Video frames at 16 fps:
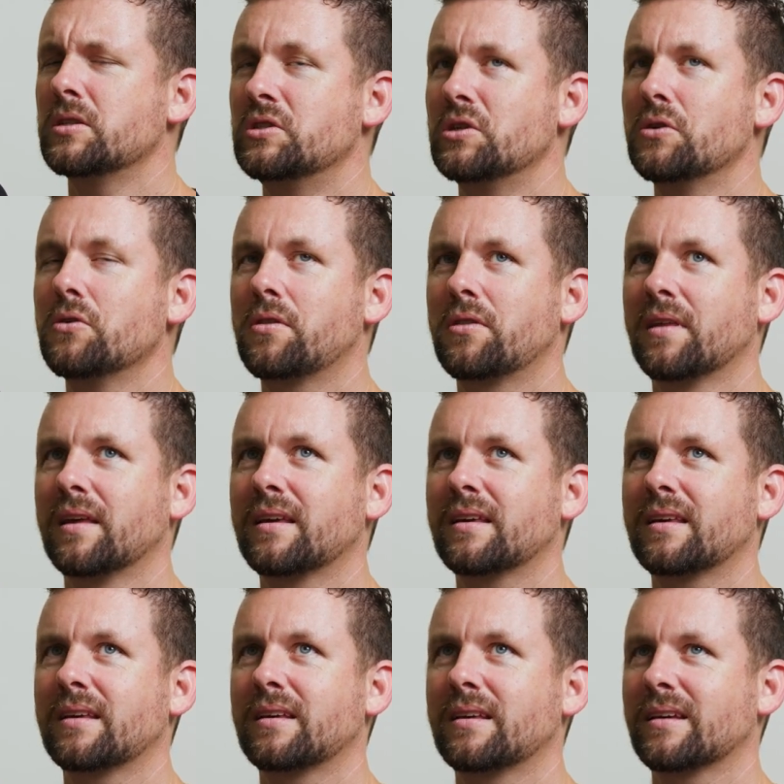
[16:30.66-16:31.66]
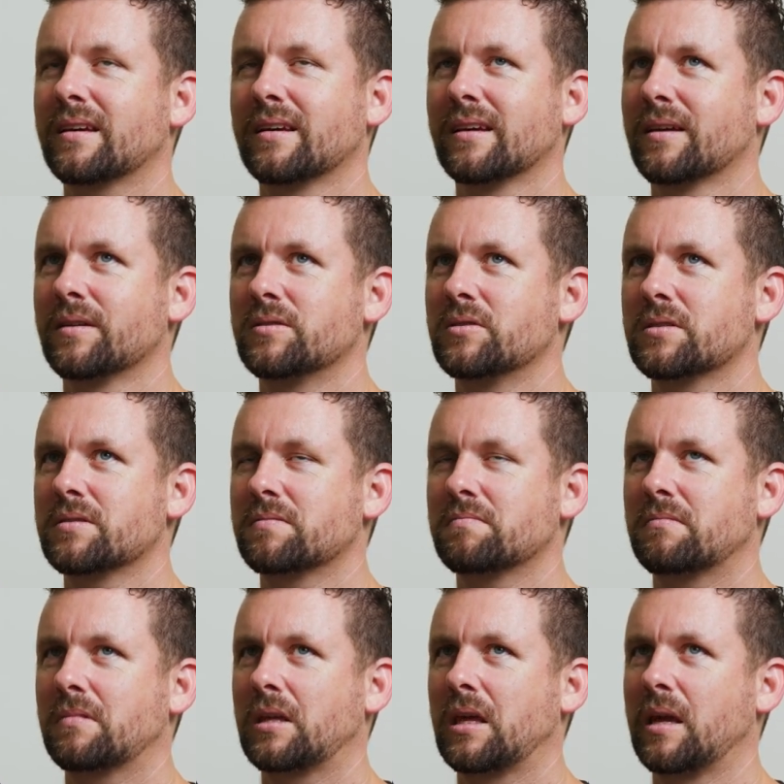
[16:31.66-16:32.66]
Do you think, I just
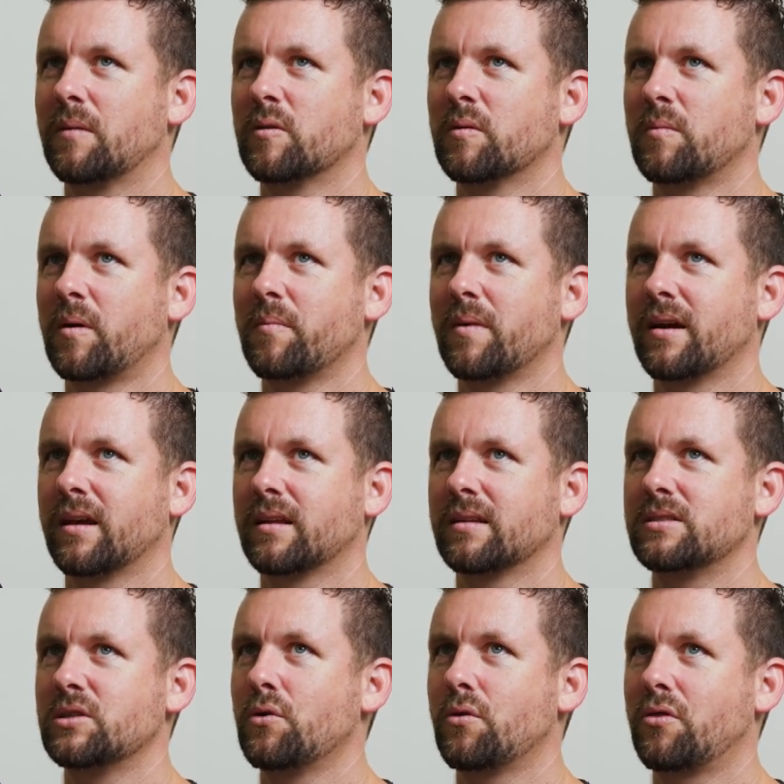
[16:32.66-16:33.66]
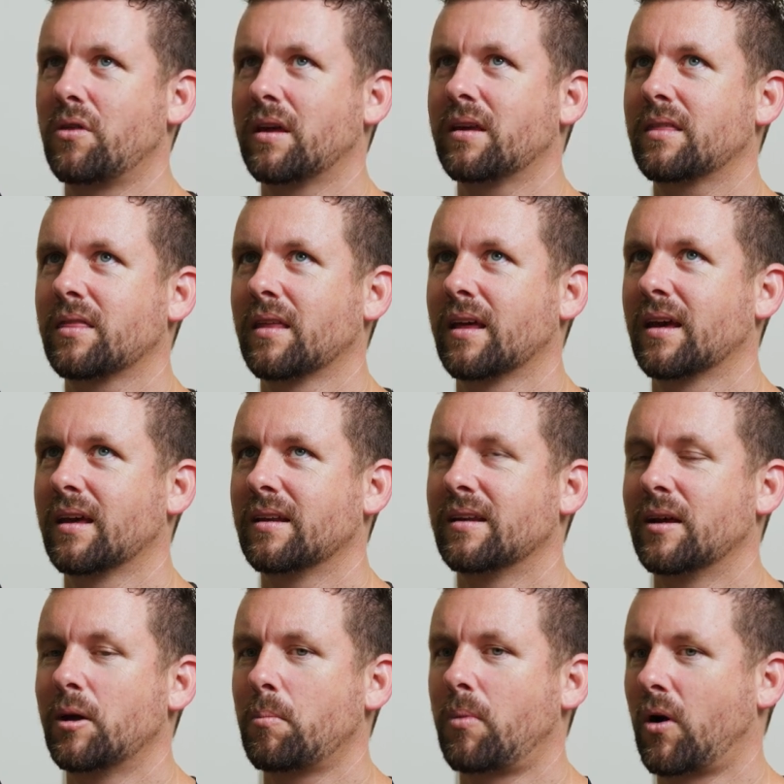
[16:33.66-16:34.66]
came to my mind, do you think that
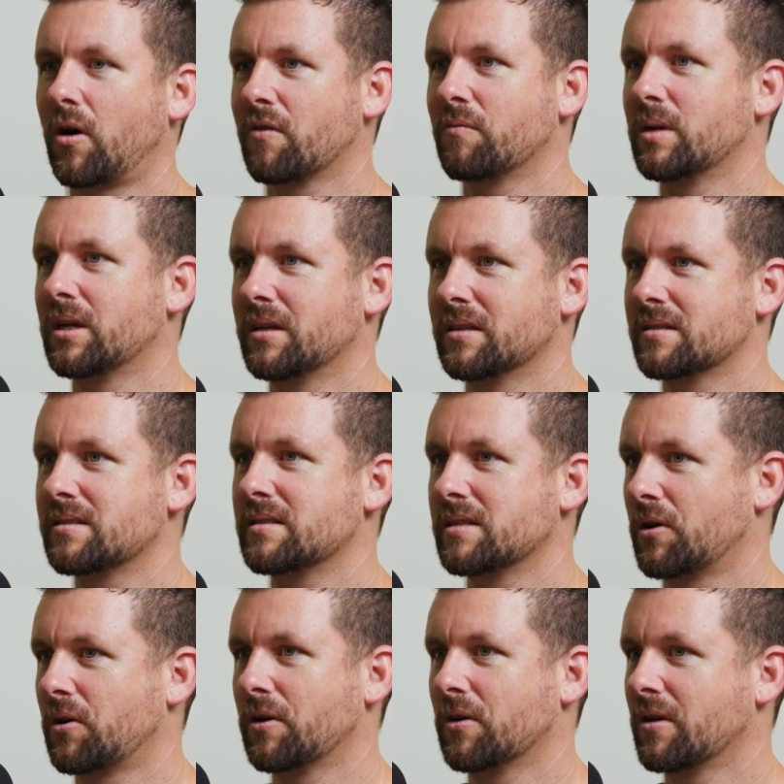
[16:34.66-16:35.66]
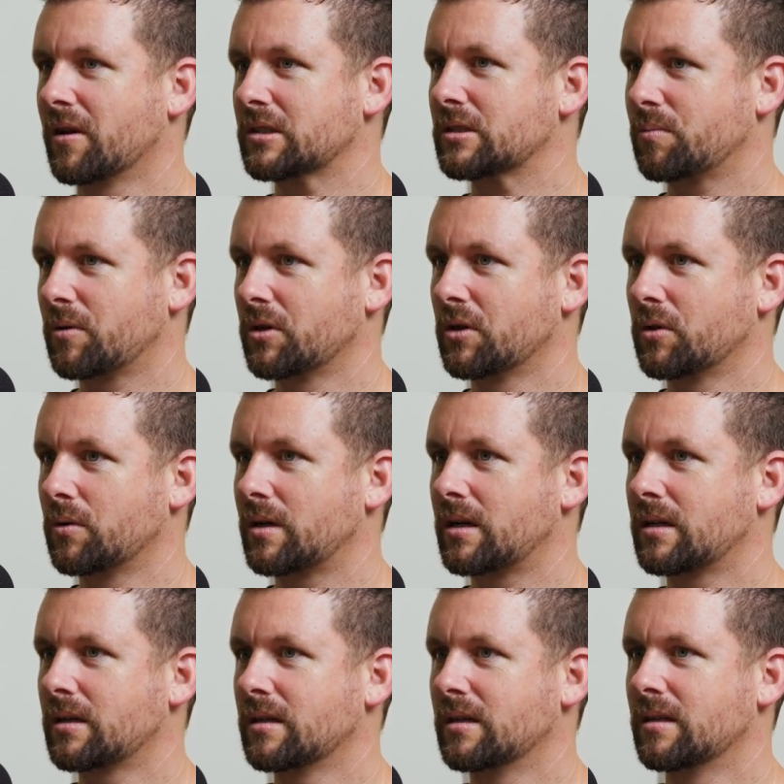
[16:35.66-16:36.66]
part of being a serial
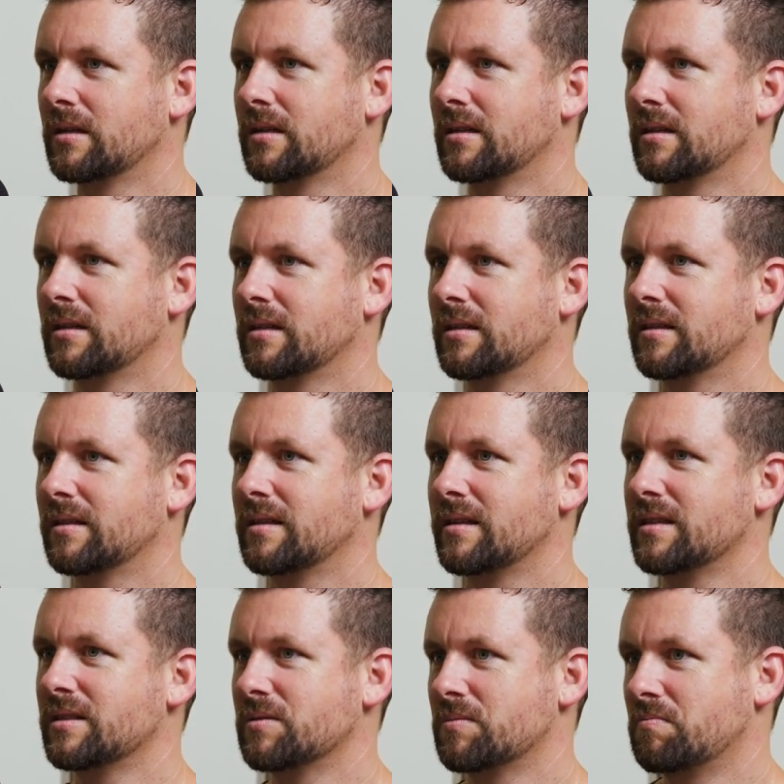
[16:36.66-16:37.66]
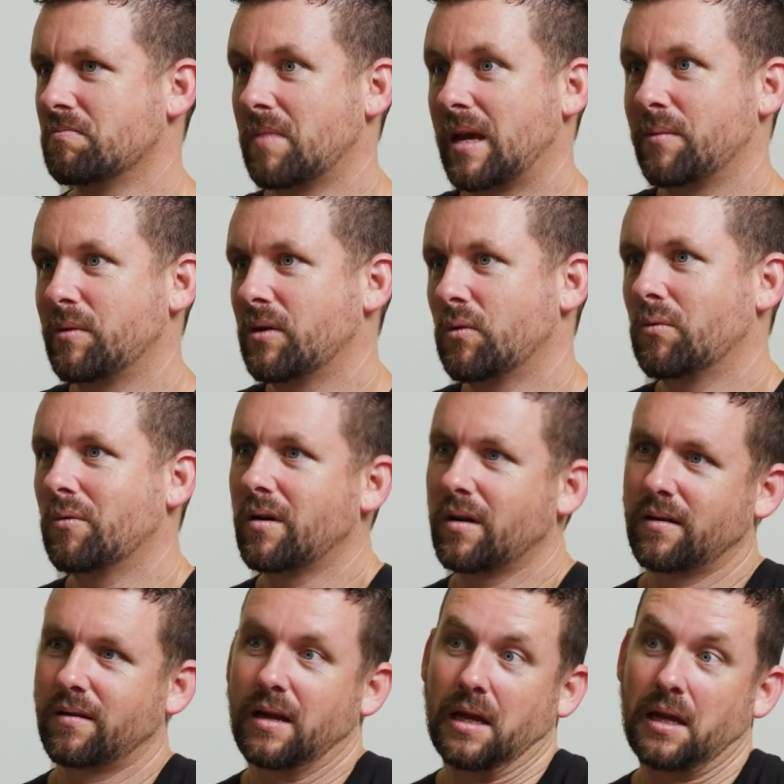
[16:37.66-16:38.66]
entrepreneur is maybe
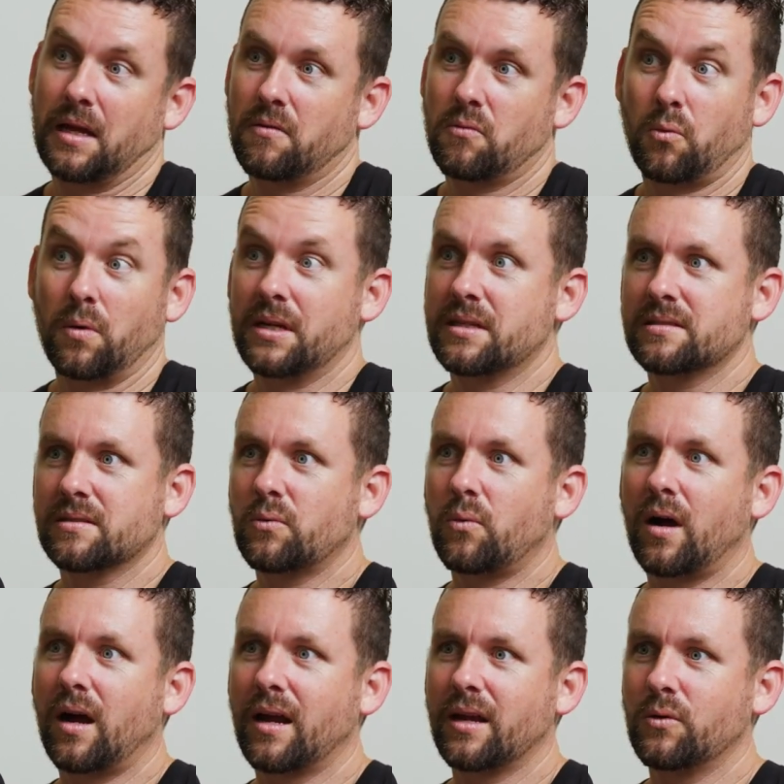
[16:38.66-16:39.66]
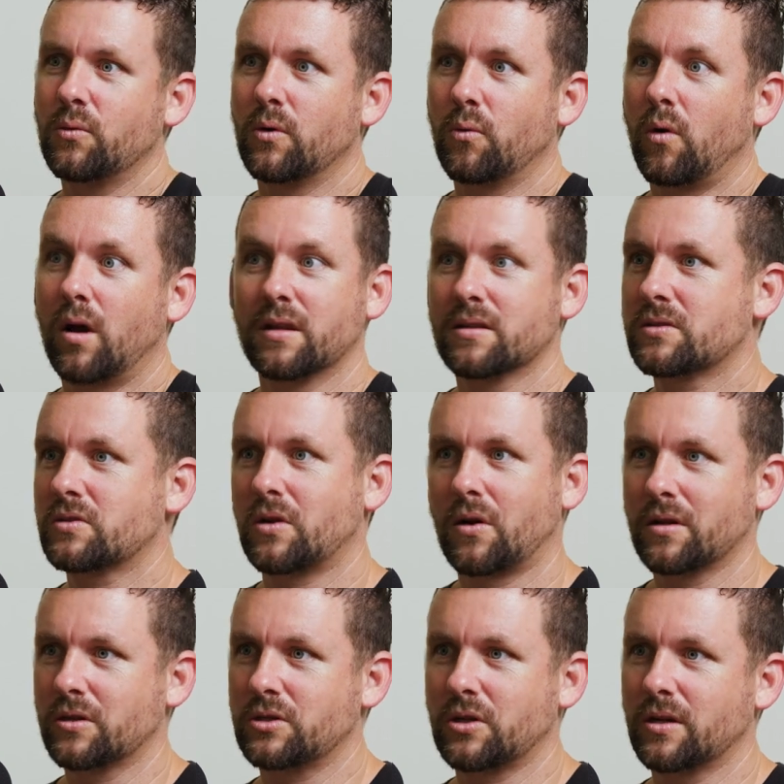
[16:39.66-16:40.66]
a reason why you would want to
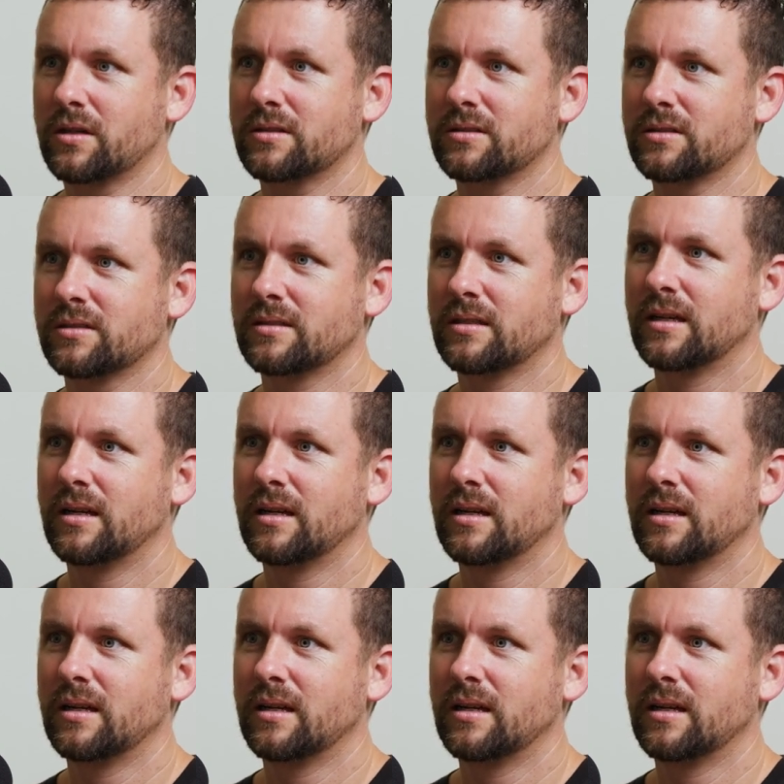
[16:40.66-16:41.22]
start a church?